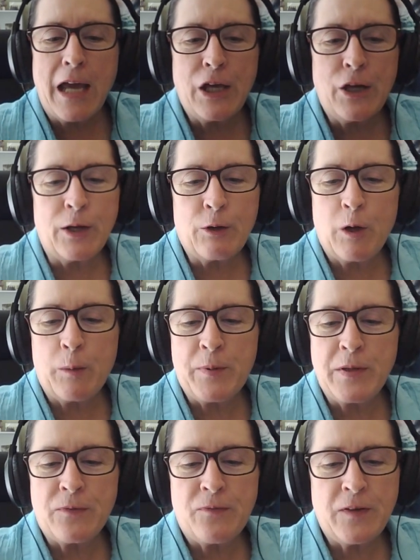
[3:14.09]
I grew up
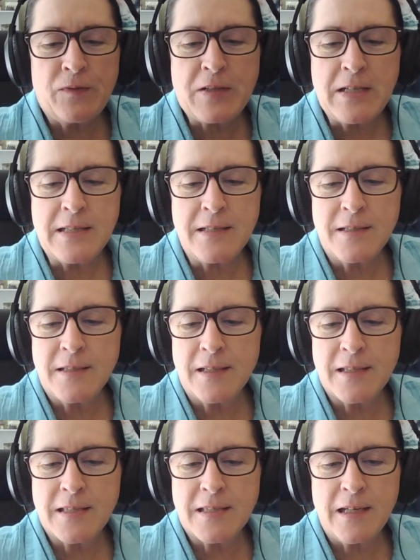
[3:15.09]
in the 50s and
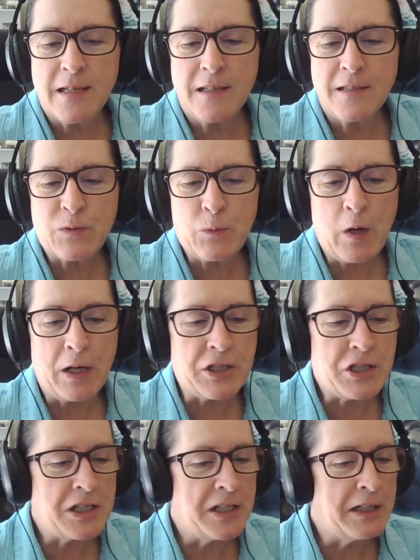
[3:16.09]
60s
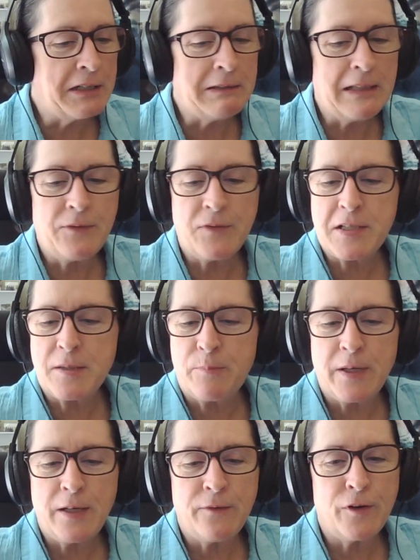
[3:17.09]
watching Leave It to
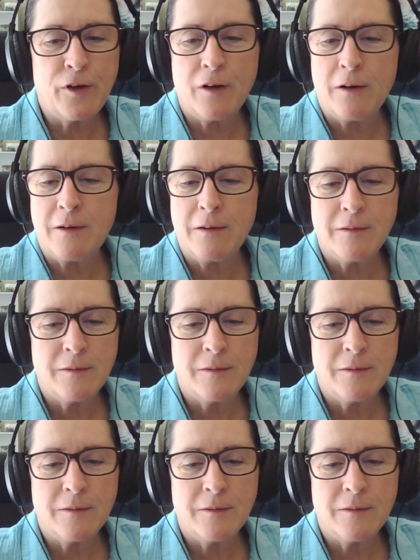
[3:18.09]
Beaver